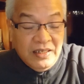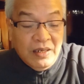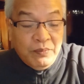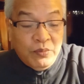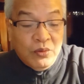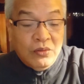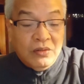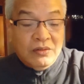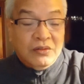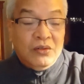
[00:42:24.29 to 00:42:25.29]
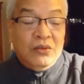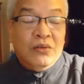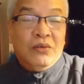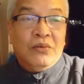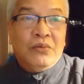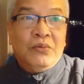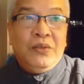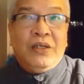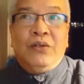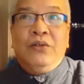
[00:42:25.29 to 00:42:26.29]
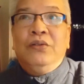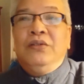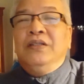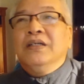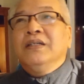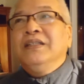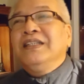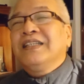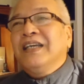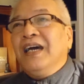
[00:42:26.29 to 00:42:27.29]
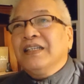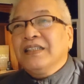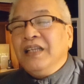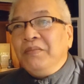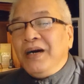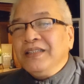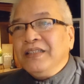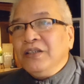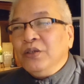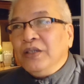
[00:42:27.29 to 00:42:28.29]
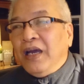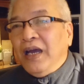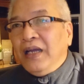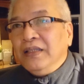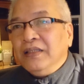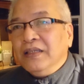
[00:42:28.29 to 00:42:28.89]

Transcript: Yan po. So we could discuss the matter on hand